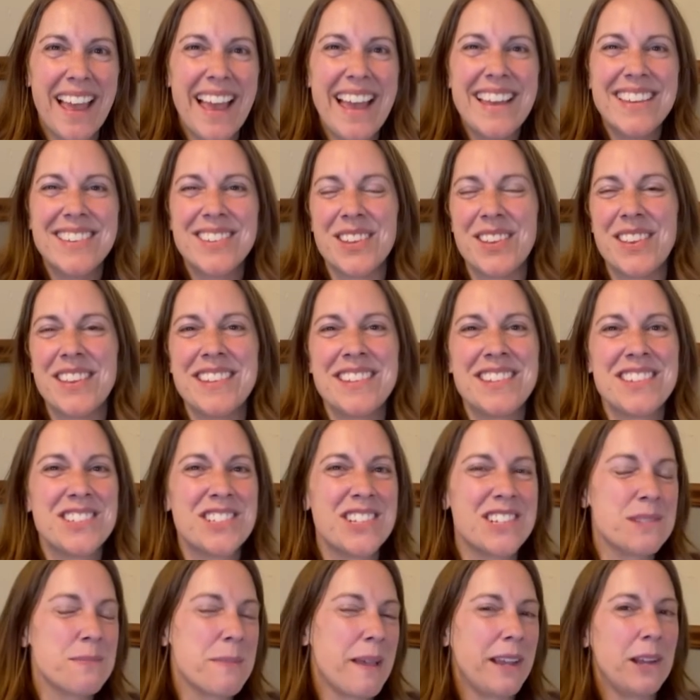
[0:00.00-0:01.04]
So this is
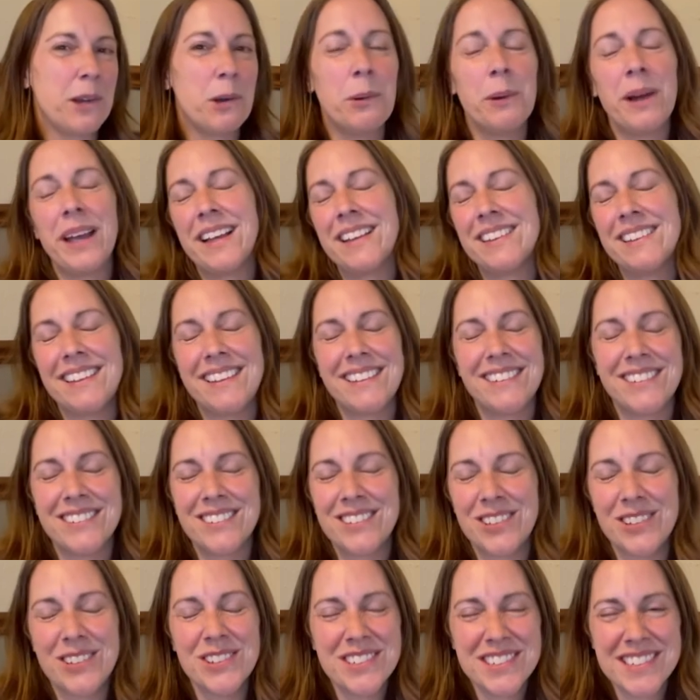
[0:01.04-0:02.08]
just my quick little
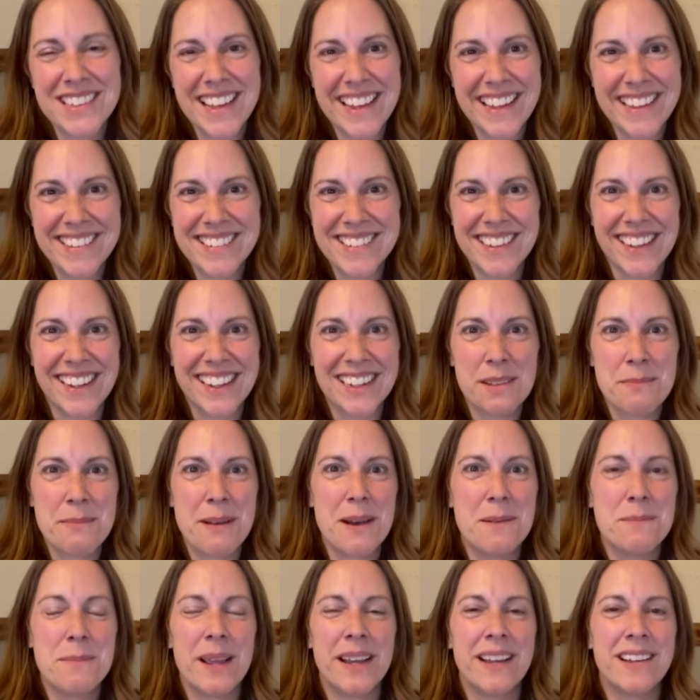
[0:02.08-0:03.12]
Tuesday talk
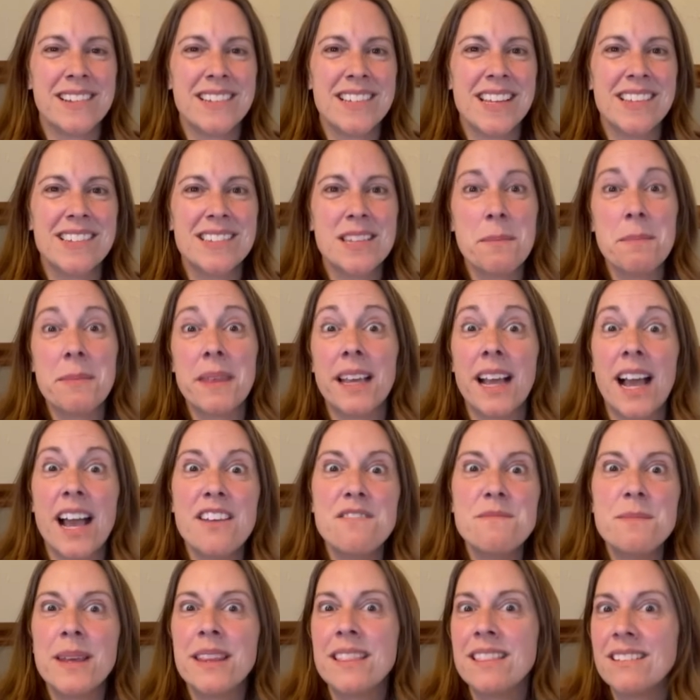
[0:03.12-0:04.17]
about parenting, something I've
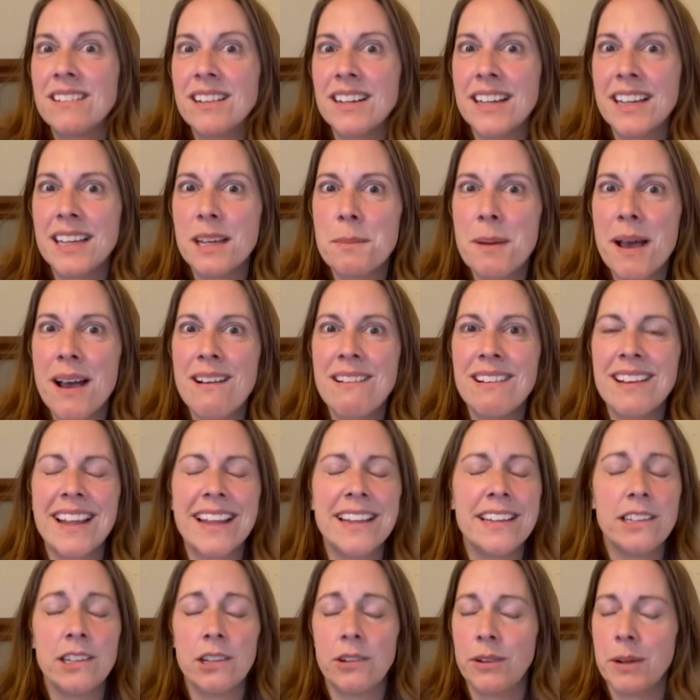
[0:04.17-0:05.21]
been learning about and I
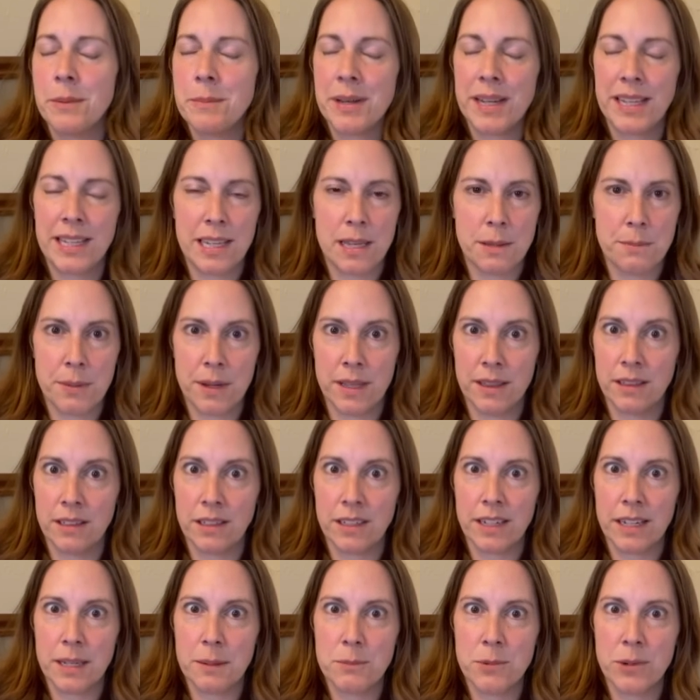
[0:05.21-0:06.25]
know I'm going to keep on
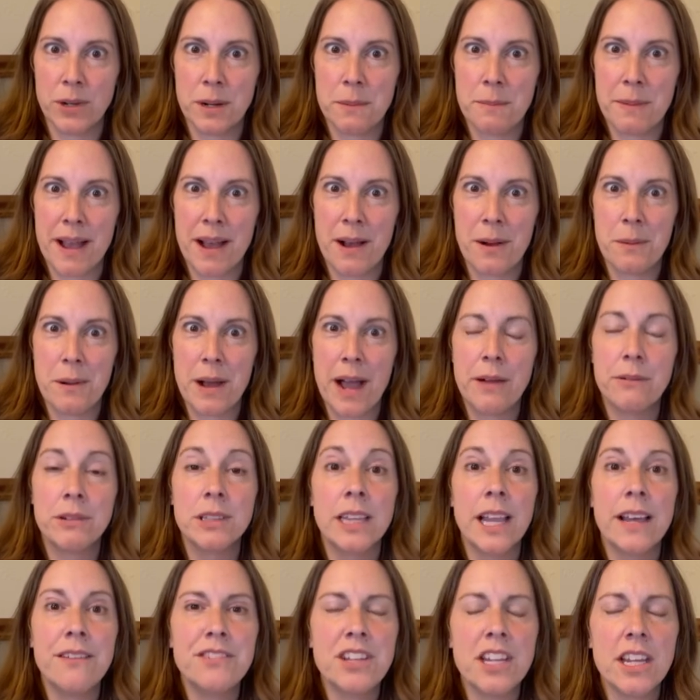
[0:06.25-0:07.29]
learning more about. I would
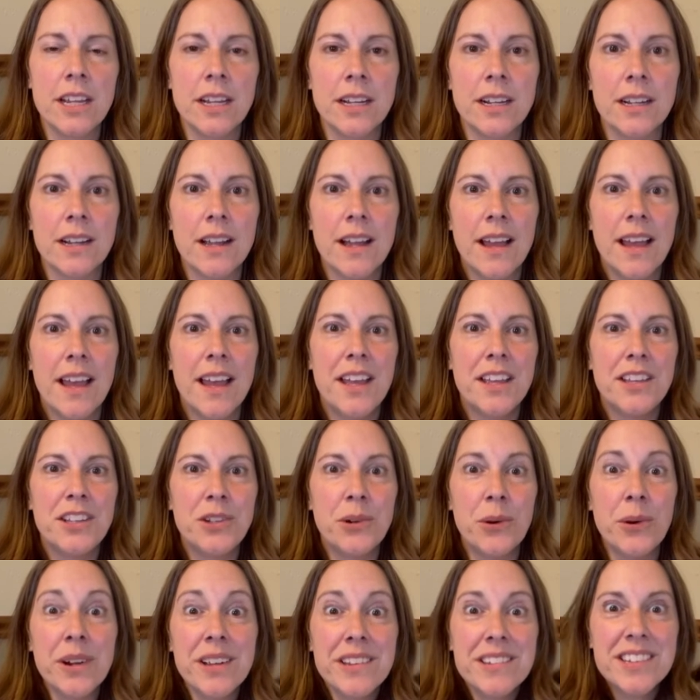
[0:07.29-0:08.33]
love to hear
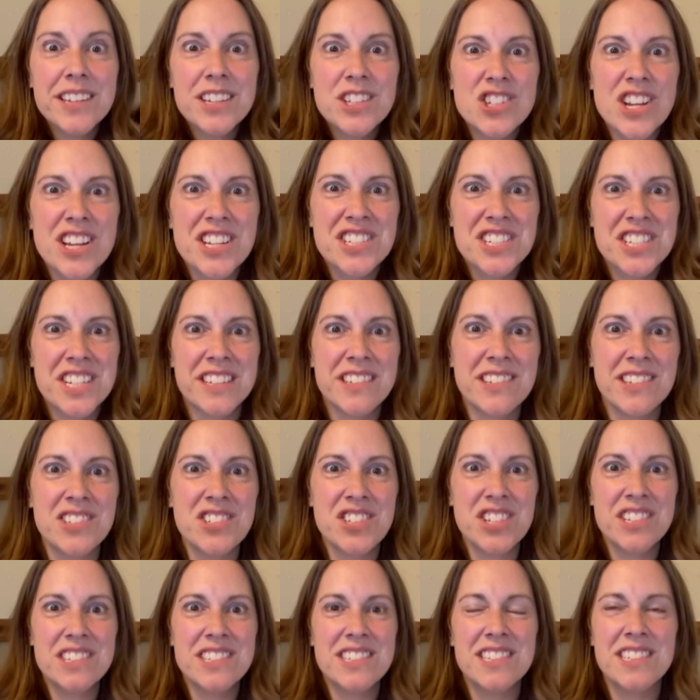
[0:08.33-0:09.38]
your suggestions,
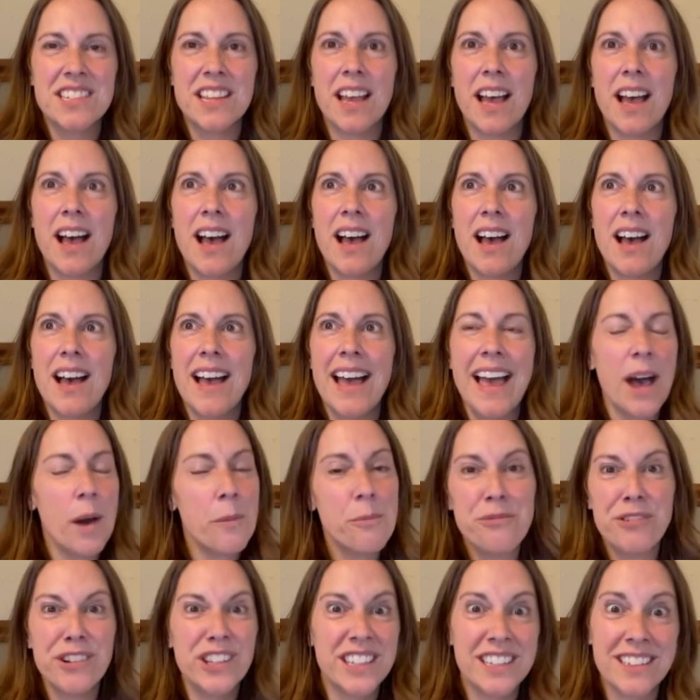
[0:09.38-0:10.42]
just
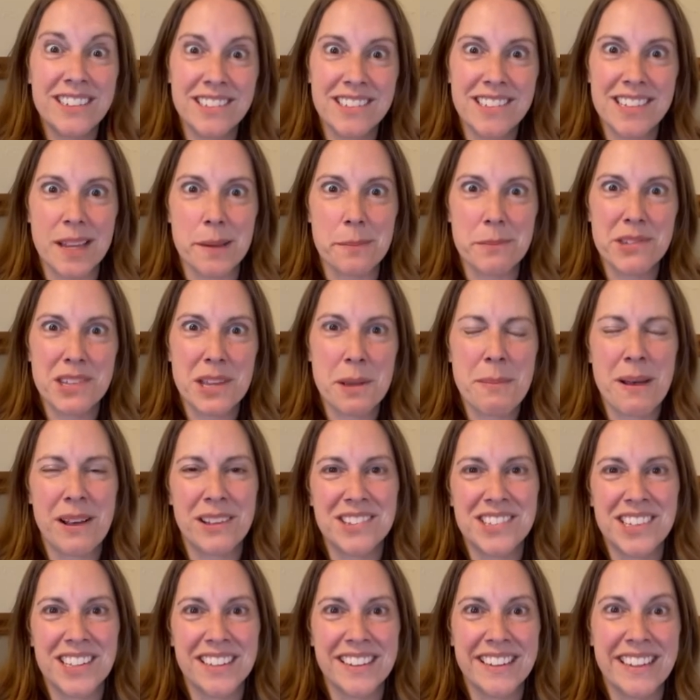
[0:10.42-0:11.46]
helpful little tips about
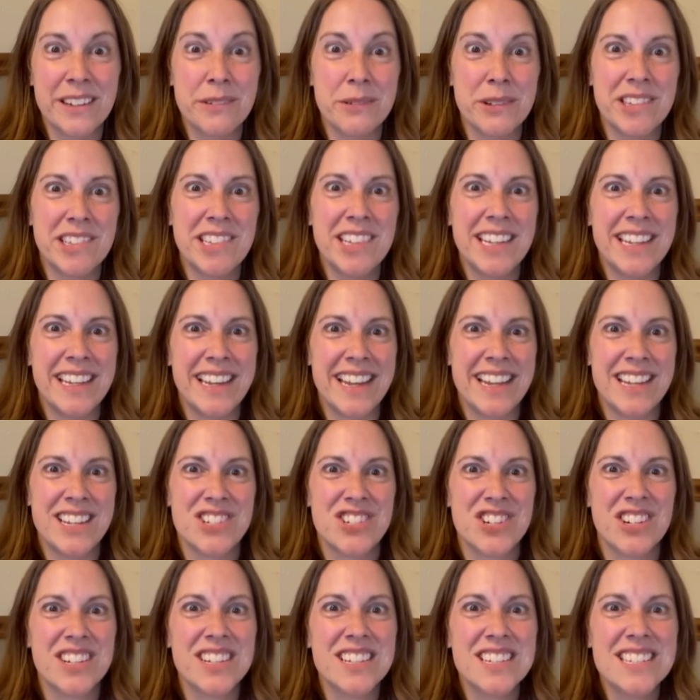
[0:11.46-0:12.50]
dealing with
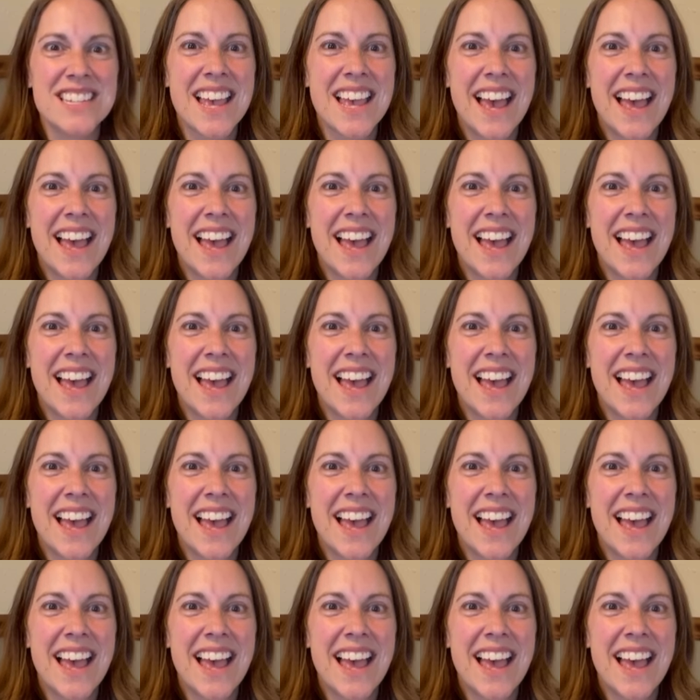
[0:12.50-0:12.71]
teenagers.